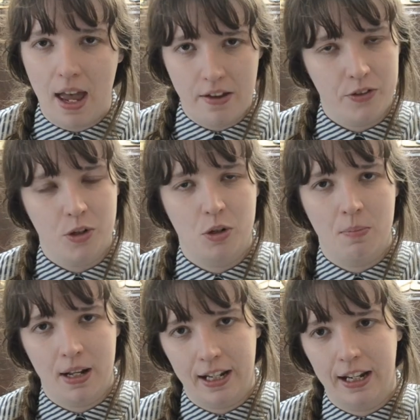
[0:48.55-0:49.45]
effort or
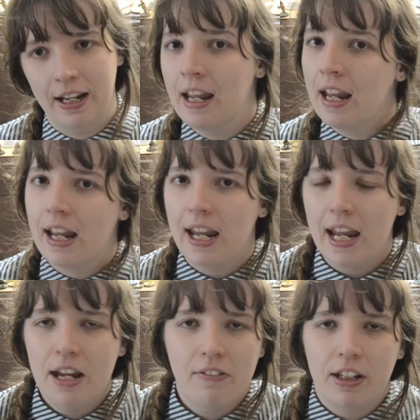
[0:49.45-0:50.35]
money,
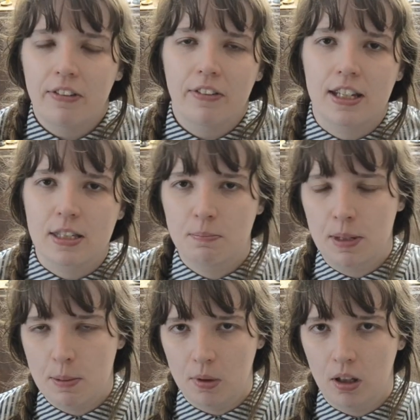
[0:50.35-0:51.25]
even if it is
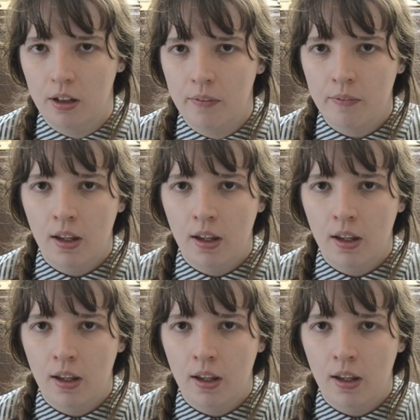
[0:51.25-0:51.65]
minimal.